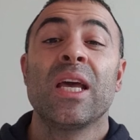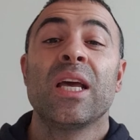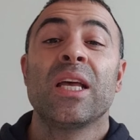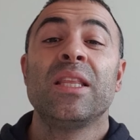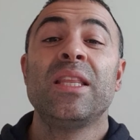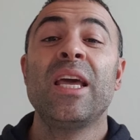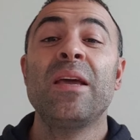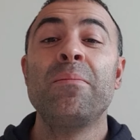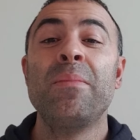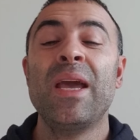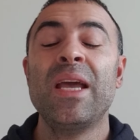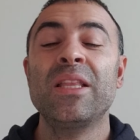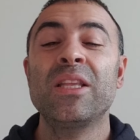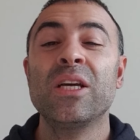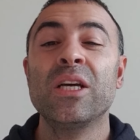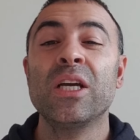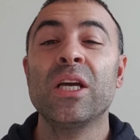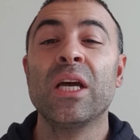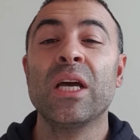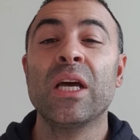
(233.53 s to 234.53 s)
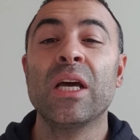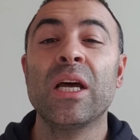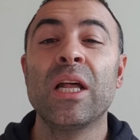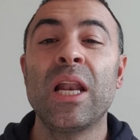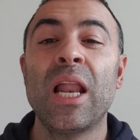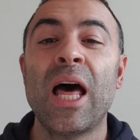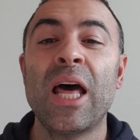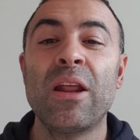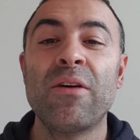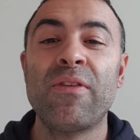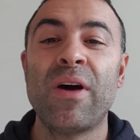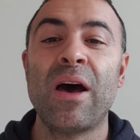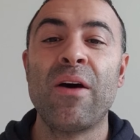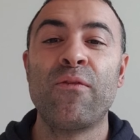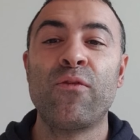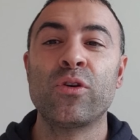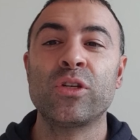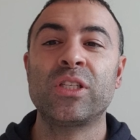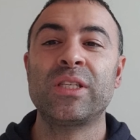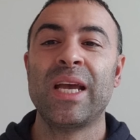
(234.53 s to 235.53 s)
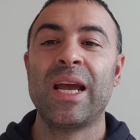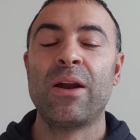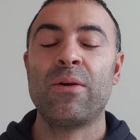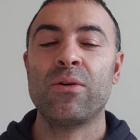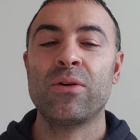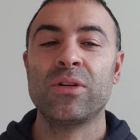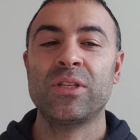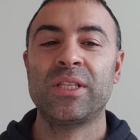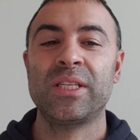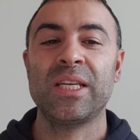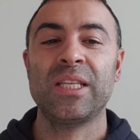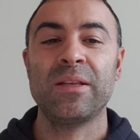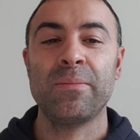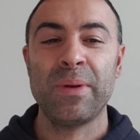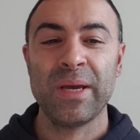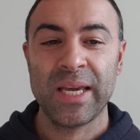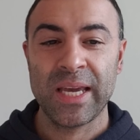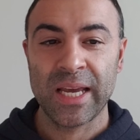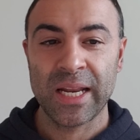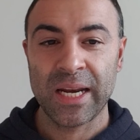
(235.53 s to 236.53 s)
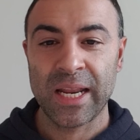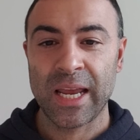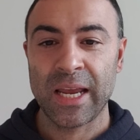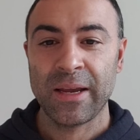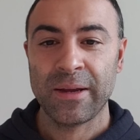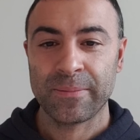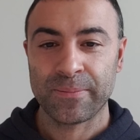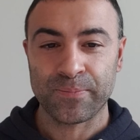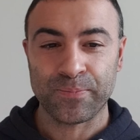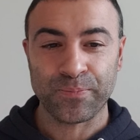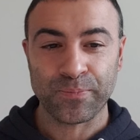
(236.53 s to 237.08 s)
They made a lot of unforced errors in the beginning.